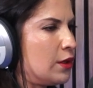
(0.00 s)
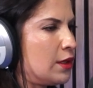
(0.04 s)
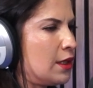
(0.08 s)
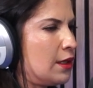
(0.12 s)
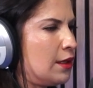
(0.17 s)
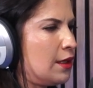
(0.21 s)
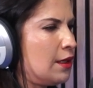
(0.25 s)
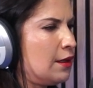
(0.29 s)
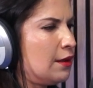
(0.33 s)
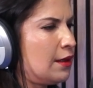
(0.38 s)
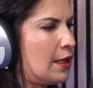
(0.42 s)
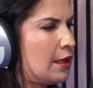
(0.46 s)
And I
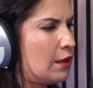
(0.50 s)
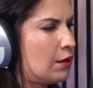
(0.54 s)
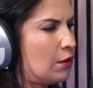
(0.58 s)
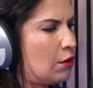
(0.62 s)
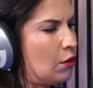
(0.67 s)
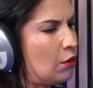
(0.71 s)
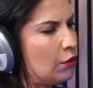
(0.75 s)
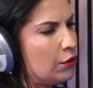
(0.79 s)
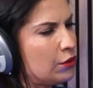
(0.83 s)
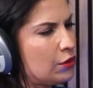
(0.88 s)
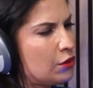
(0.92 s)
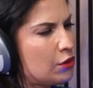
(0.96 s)
think that
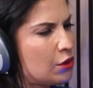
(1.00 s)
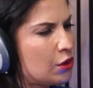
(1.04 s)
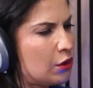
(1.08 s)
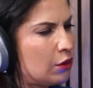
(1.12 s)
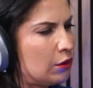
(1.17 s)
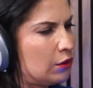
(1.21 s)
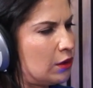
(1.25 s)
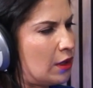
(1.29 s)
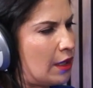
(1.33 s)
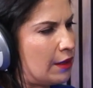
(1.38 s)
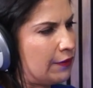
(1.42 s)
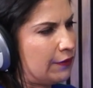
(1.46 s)
holds true a
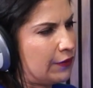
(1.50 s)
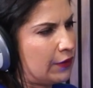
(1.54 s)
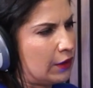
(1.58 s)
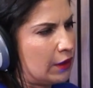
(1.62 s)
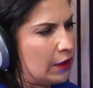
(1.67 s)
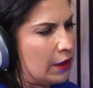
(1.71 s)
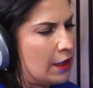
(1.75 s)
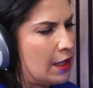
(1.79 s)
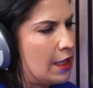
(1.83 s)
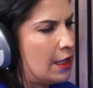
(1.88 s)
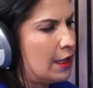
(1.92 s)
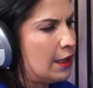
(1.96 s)
lot
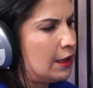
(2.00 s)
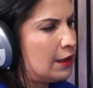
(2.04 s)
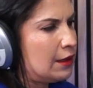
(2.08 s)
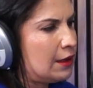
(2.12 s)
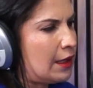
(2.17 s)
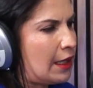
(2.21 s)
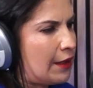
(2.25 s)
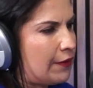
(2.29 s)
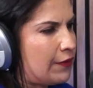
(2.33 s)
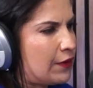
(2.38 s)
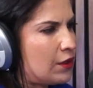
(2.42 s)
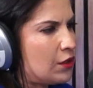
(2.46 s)
for
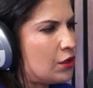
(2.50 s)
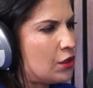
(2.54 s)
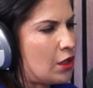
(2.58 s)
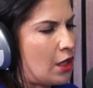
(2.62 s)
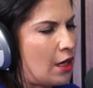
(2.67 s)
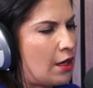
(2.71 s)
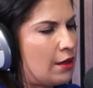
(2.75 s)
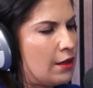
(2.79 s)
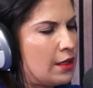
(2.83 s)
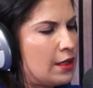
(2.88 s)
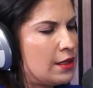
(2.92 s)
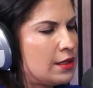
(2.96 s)
life
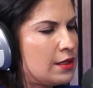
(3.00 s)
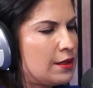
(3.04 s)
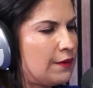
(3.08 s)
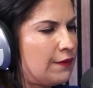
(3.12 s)
insurance.